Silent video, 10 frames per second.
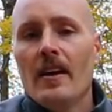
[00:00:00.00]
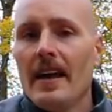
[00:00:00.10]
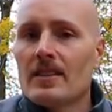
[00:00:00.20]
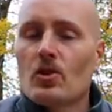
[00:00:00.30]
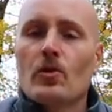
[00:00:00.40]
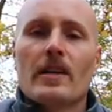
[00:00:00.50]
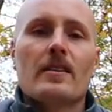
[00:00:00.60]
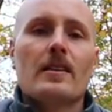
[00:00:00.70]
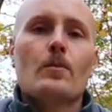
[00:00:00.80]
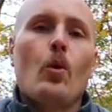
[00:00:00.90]
It's
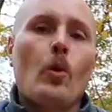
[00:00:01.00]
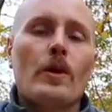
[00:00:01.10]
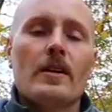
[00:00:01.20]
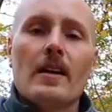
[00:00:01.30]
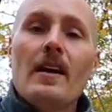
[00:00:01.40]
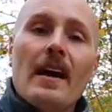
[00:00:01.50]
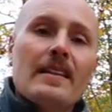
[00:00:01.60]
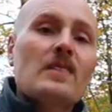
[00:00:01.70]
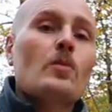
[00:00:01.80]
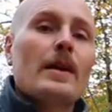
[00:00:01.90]
critically important
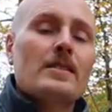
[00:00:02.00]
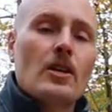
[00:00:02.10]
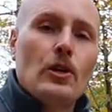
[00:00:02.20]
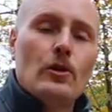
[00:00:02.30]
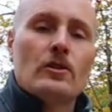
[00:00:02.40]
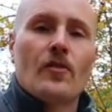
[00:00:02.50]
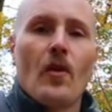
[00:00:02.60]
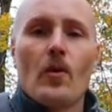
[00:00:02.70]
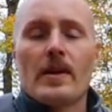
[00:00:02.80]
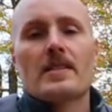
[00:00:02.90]
and that's why it's a huge
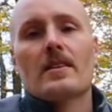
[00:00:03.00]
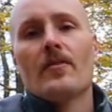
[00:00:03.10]
focus of the